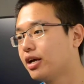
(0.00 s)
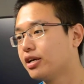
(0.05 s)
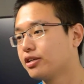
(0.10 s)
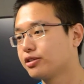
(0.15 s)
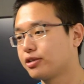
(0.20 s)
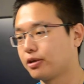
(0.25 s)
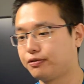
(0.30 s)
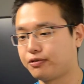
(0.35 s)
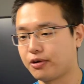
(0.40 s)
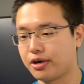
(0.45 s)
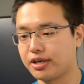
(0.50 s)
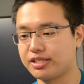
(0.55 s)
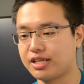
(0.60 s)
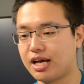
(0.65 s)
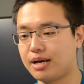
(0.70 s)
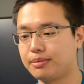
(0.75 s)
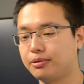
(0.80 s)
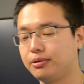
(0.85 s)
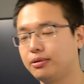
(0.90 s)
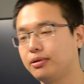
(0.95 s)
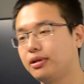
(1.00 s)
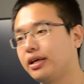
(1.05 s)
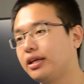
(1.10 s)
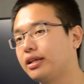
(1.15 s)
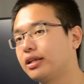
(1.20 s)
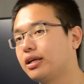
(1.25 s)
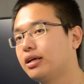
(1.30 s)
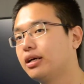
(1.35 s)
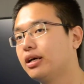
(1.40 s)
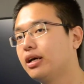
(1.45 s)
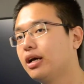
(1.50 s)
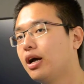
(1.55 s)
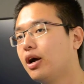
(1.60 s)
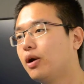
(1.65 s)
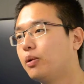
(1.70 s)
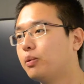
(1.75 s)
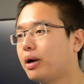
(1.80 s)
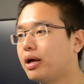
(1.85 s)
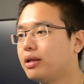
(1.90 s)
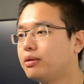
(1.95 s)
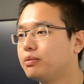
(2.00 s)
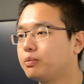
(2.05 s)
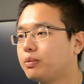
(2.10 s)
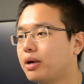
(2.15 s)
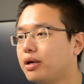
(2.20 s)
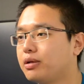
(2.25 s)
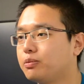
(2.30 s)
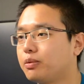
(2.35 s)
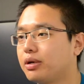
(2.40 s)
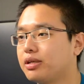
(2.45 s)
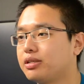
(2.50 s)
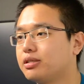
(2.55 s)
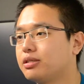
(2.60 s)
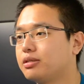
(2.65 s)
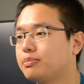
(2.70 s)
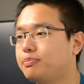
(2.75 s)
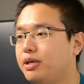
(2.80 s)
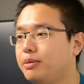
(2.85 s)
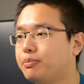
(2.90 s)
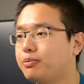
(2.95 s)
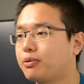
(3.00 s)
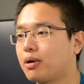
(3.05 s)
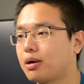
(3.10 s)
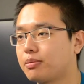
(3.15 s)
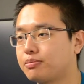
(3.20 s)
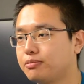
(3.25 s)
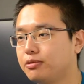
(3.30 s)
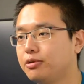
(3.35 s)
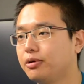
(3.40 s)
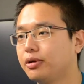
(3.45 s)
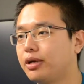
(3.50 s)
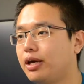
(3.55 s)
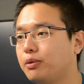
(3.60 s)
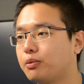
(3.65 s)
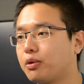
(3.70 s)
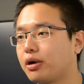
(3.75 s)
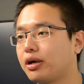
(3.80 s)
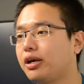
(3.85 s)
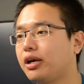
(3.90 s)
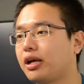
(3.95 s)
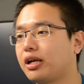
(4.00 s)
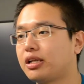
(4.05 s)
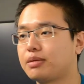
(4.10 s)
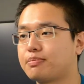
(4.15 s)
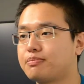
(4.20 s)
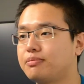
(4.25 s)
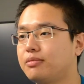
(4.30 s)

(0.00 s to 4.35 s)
So, for example, in the once people are working on a